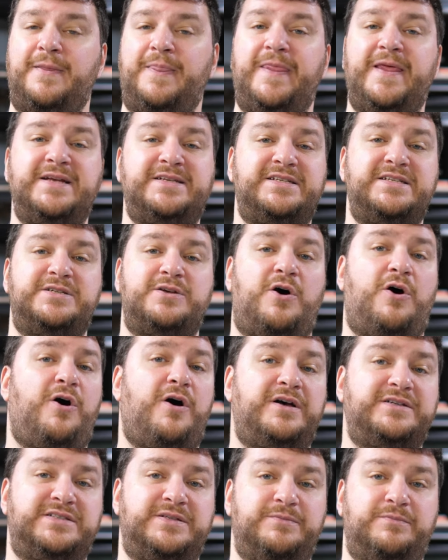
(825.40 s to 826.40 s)
this is
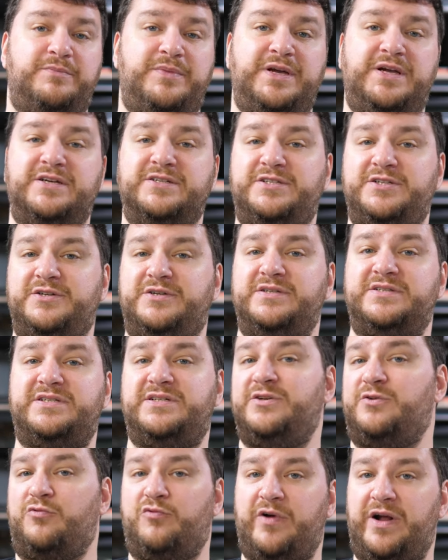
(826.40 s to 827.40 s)
awesome because you could
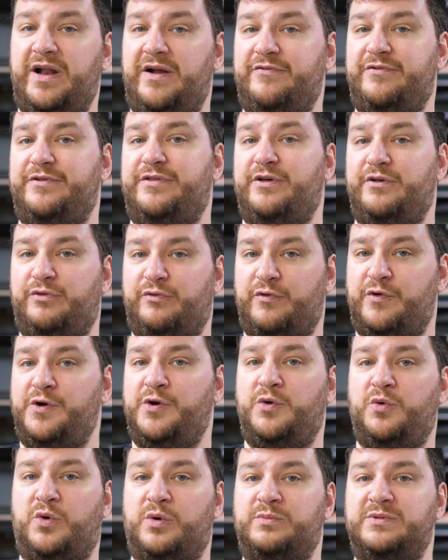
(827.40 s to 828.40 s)
still run everything through
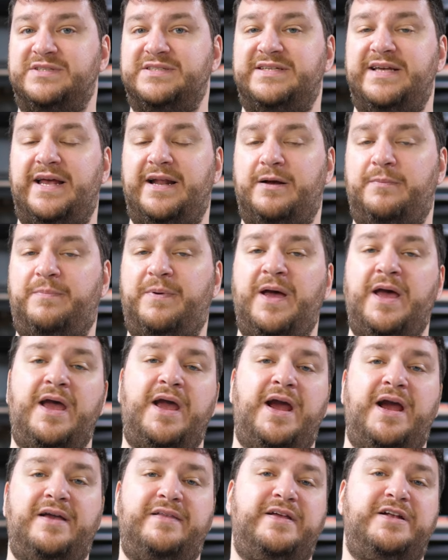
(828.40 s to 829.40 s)
your normal setup
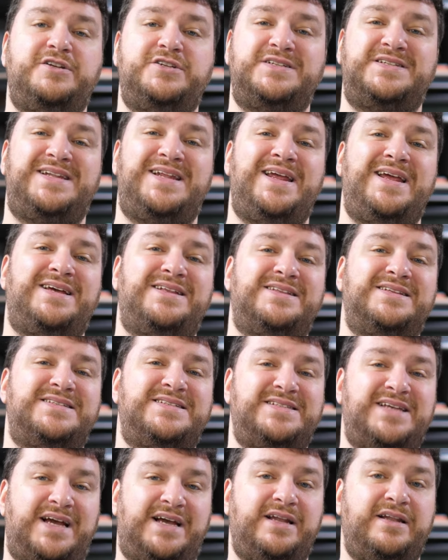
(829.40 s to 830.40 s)
and then just take the
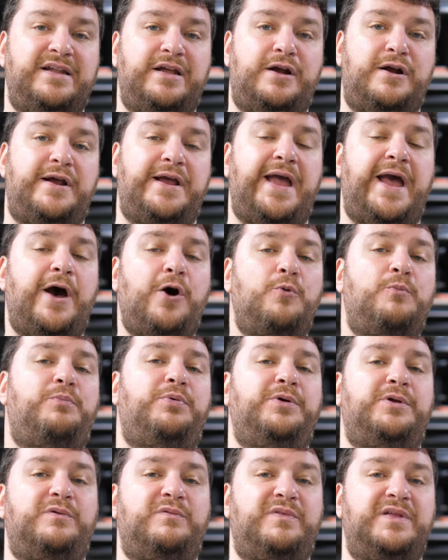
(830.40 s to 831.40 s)
secondary
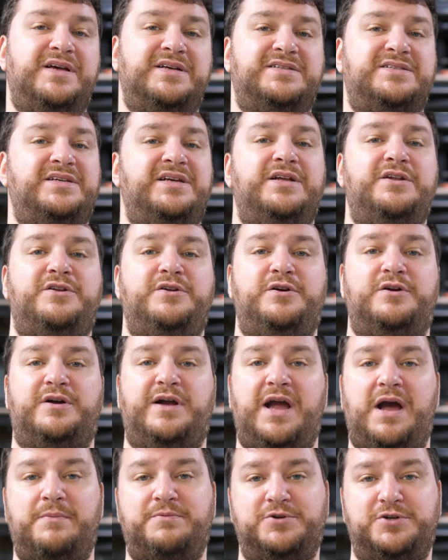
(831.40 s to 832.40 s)
output of this into your
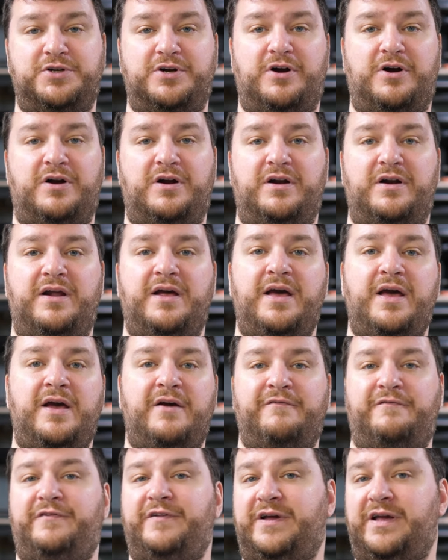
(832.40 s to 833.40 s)
capture card,
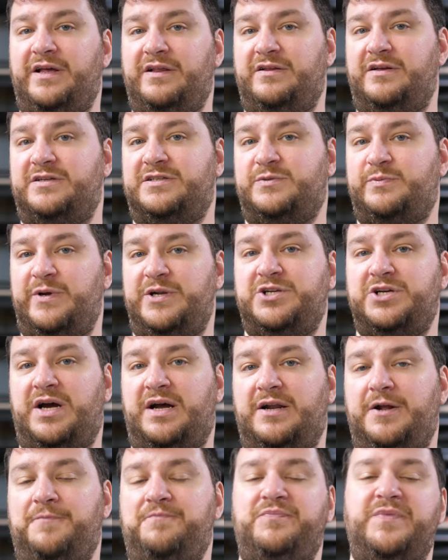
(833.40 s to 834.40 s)
flicking the switch
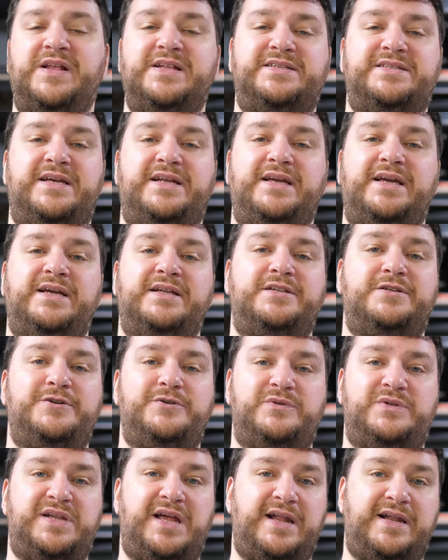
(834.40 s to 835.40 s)
on it and setting it
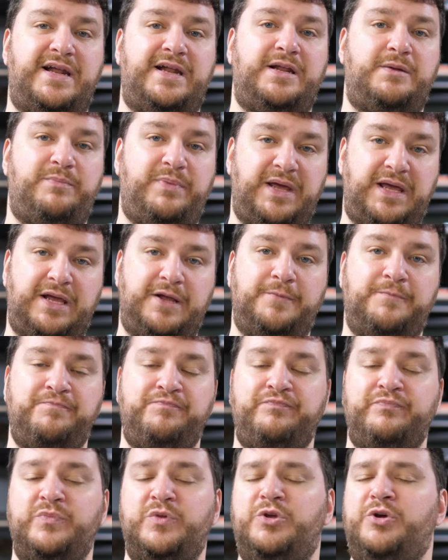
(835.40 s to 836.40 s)
to 1080p.
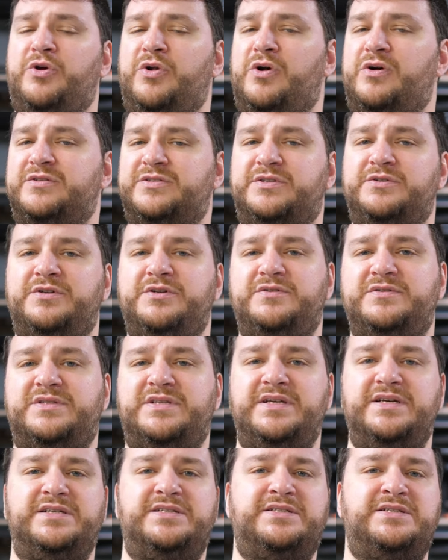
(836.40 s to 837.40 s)
You could also use
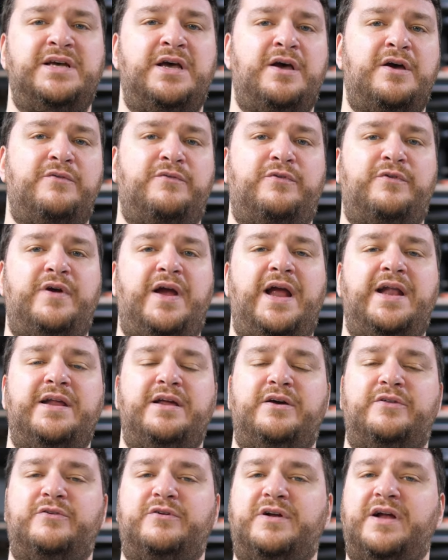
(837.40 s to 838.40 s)
this for
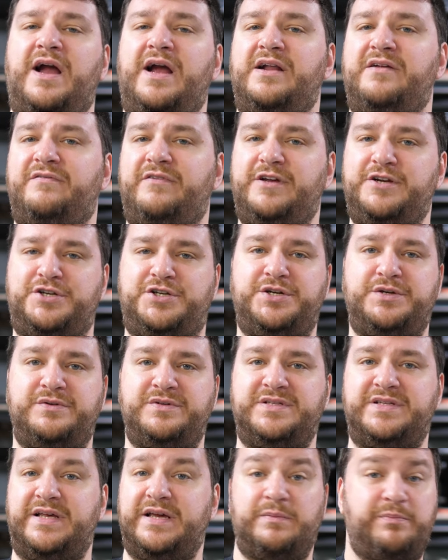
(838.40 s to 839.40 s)
any other kind of
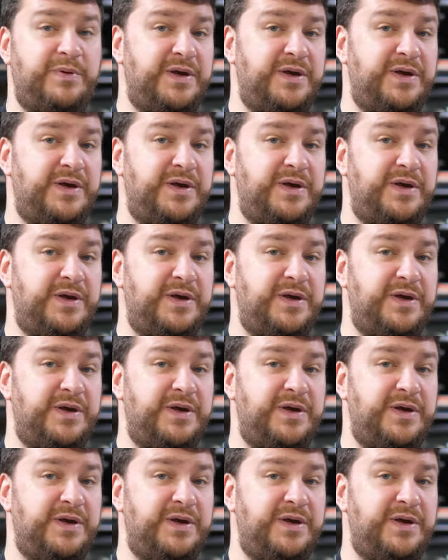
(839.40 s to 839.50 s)
issues like